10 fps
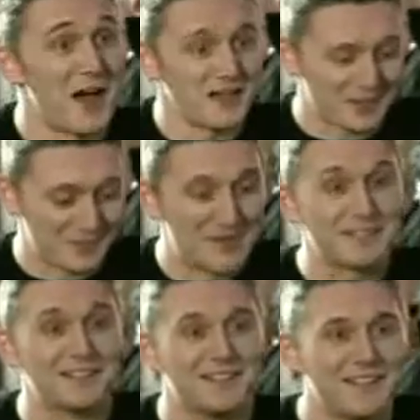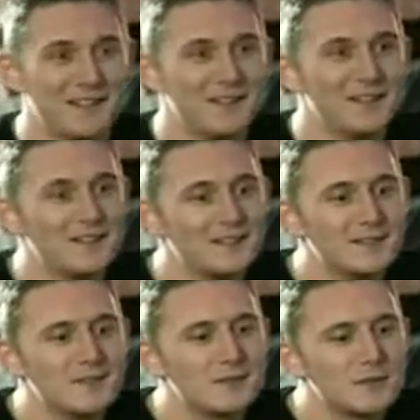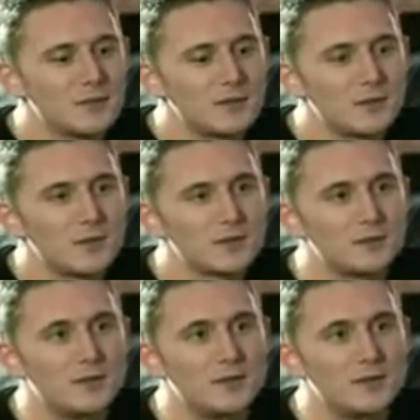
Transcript: you see that? I said ring in it. Are you going to